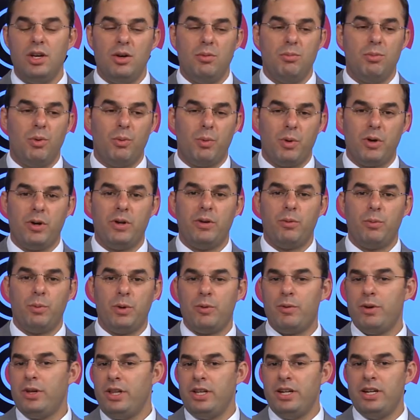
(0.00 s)
But we
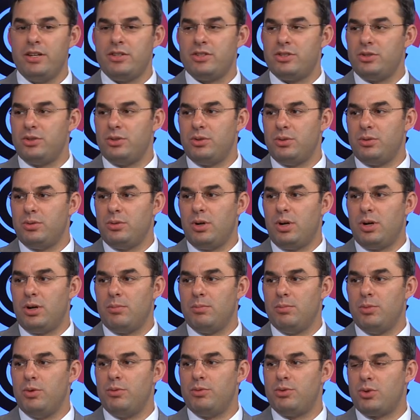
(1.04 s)
really need to
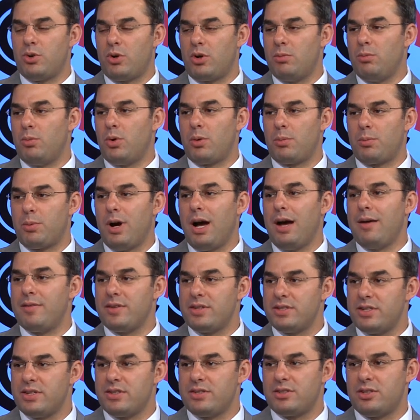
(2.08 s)
move toward a more
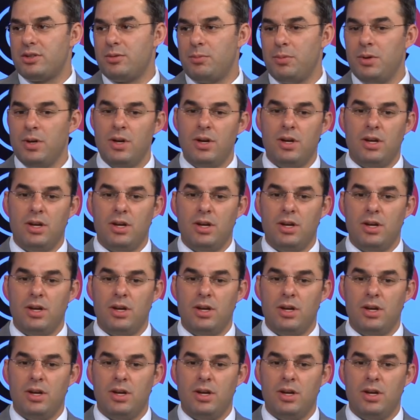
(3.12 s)
private system